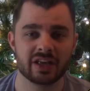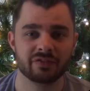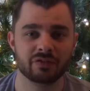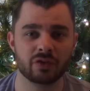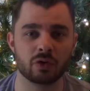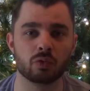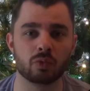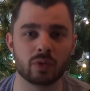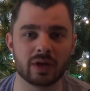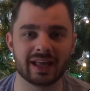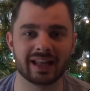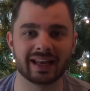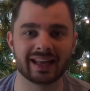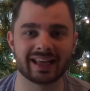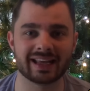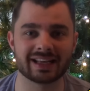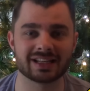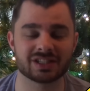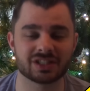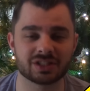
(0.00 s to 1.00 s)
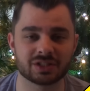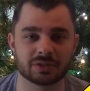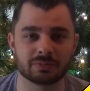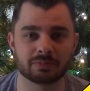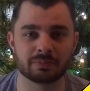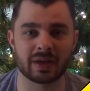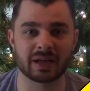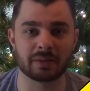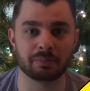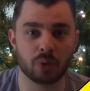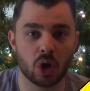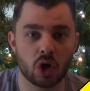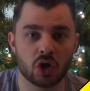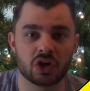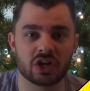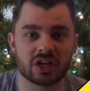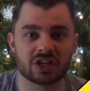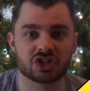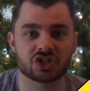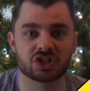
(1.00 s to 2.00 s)
that really has made
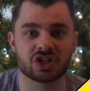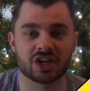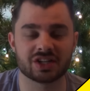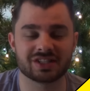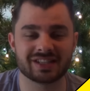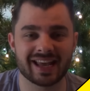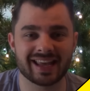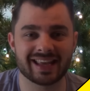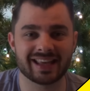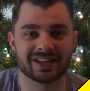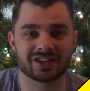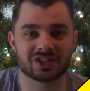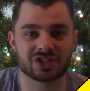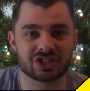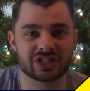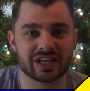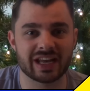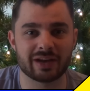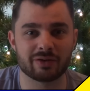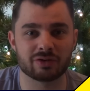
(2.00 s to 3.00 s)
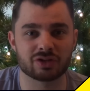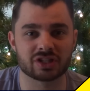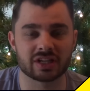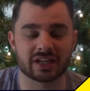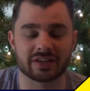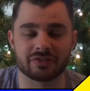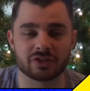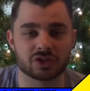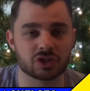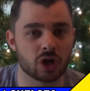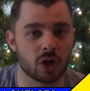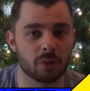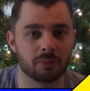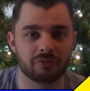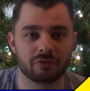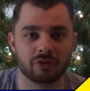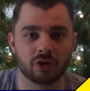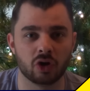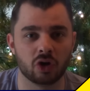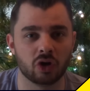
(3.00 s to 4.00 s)
pundits start taking us seriously for top
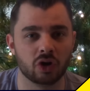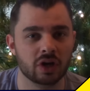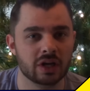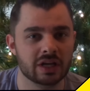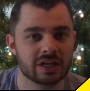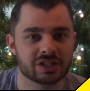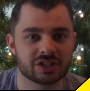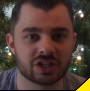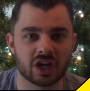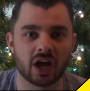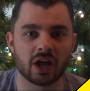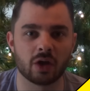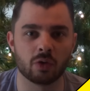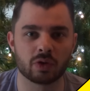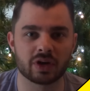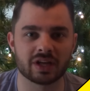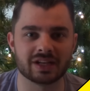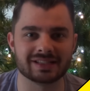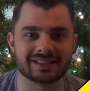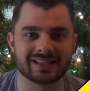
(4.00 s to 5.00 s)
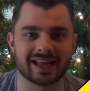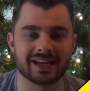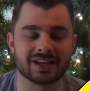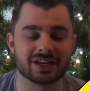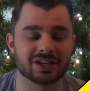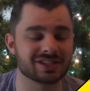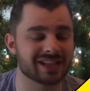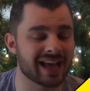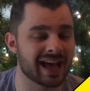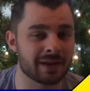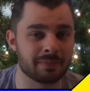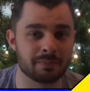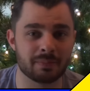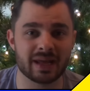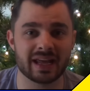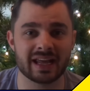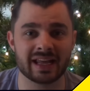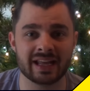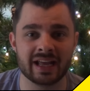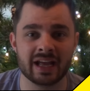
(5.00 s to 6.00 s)
four title contenders, and
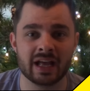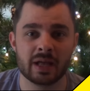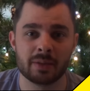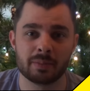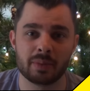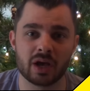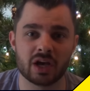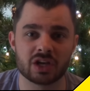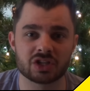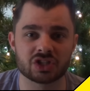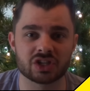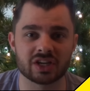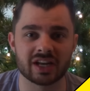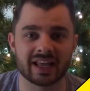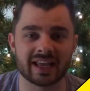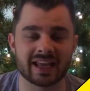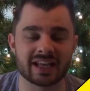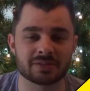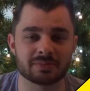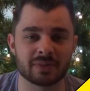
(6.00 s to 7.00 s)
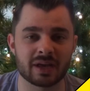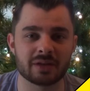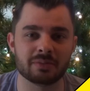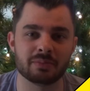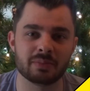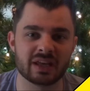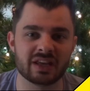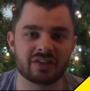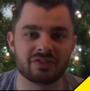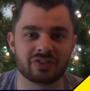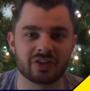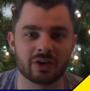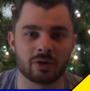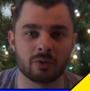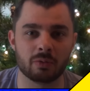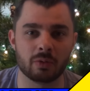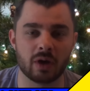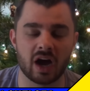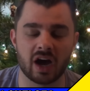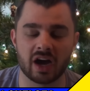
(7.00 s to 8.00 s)
me, personally, it's made me
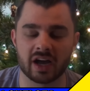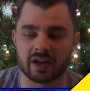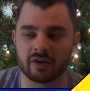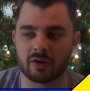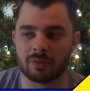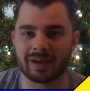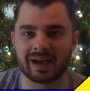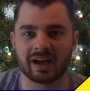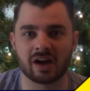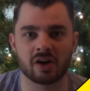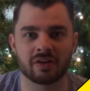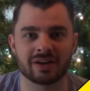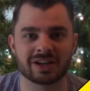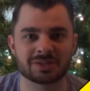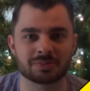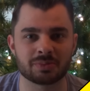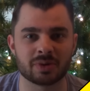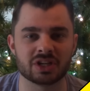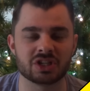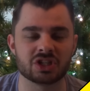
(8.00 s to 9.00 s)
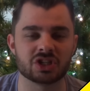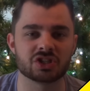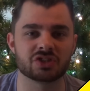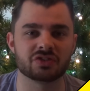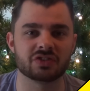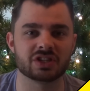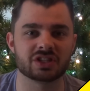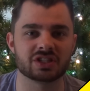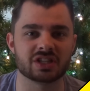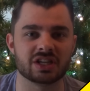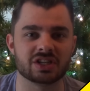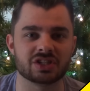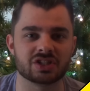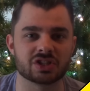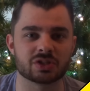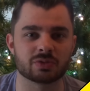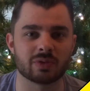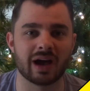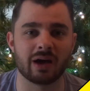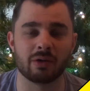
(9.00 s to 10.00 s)
feel higher about our aspirations for this season
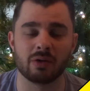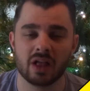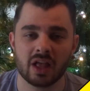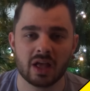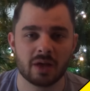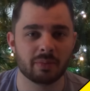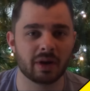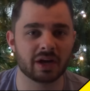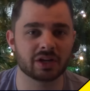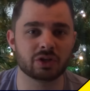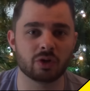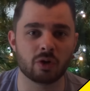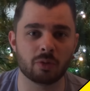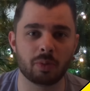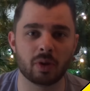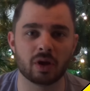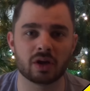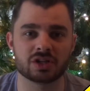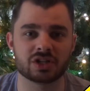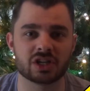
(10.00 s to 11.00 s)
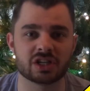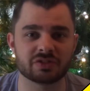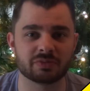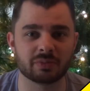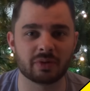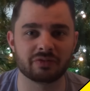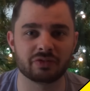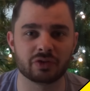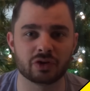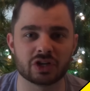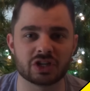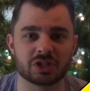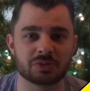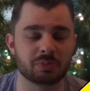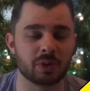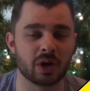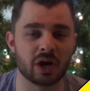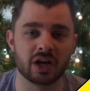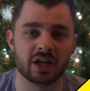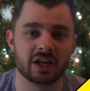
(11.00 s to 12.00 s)
as well. But I do apologise for my voice,
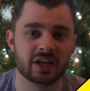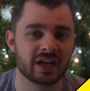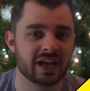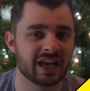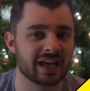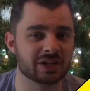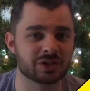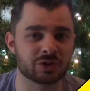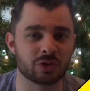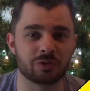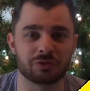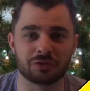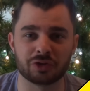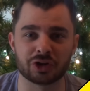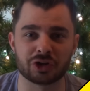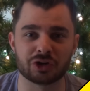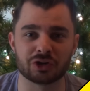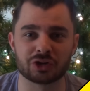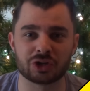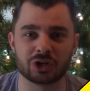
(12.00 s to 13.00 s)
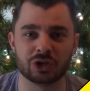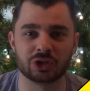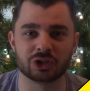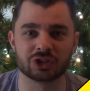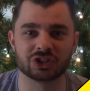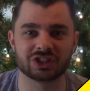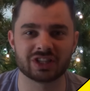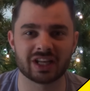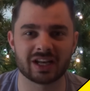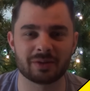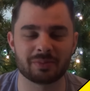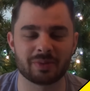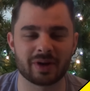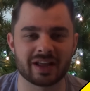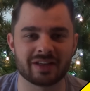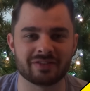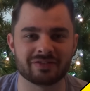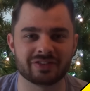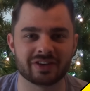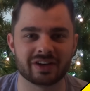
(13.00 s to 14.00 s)
but it's all for a good cause,
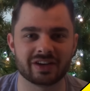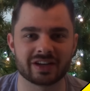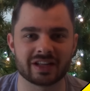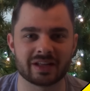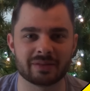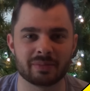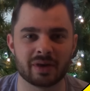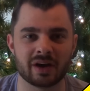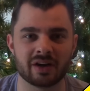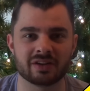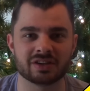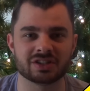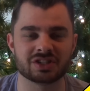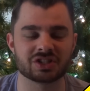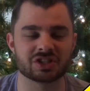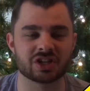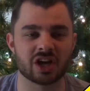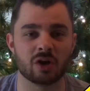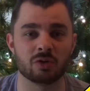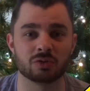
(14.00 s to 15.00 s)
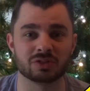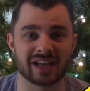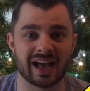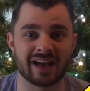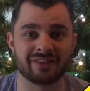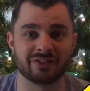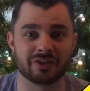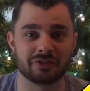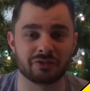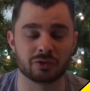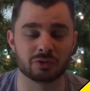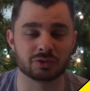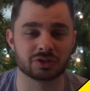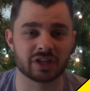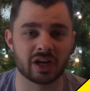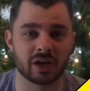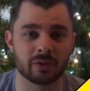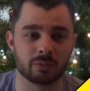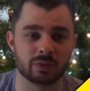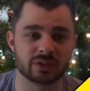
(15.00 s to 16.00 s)
celebrating Vardy and Mahrez's goals and the
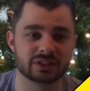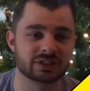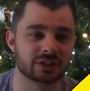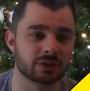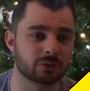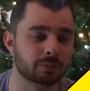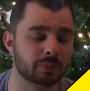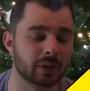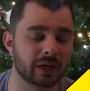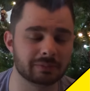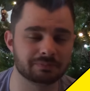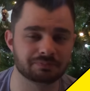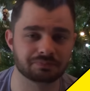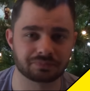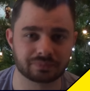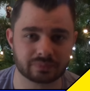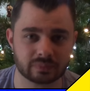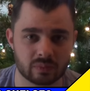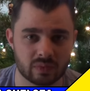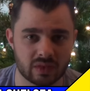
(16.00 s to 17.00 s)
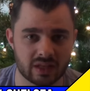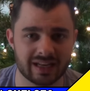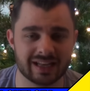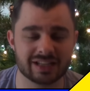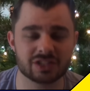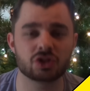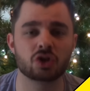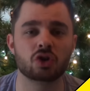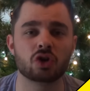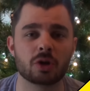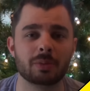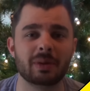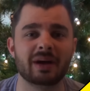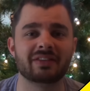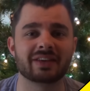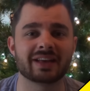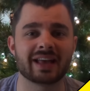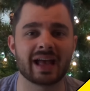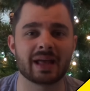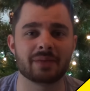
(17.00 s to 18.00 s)
full-time whistle. But let's talk
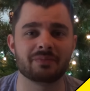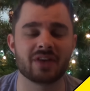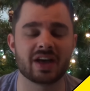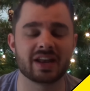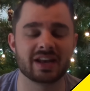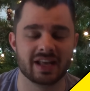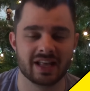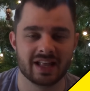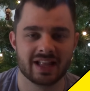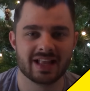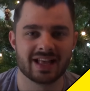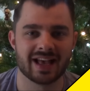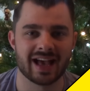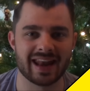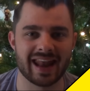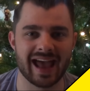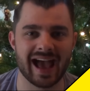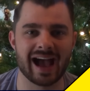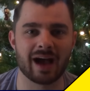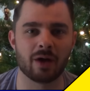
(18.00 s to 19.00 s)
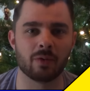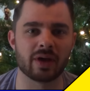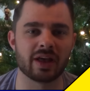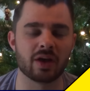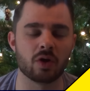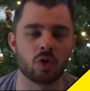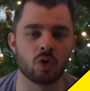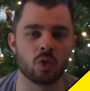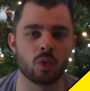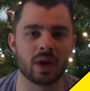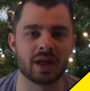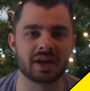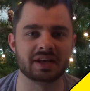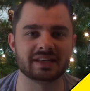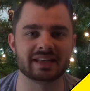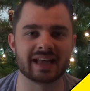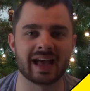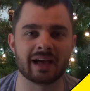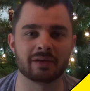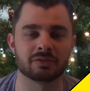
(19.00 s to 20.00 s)
about the game then and how it all
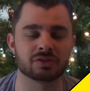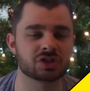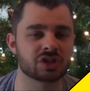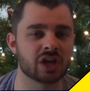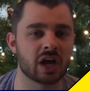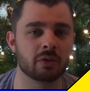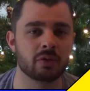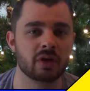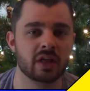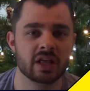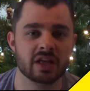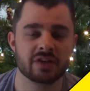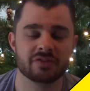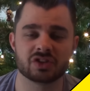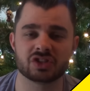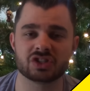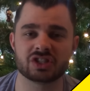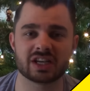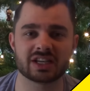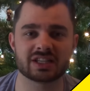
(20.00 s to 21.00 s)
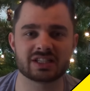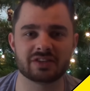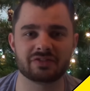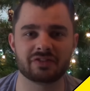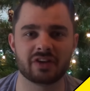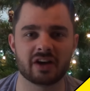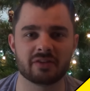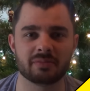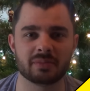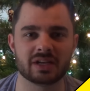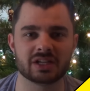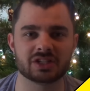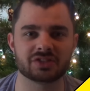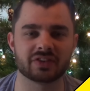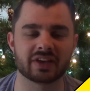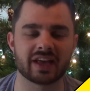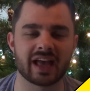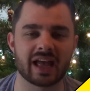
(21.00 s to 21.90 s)
went down. So for 65 minutes of the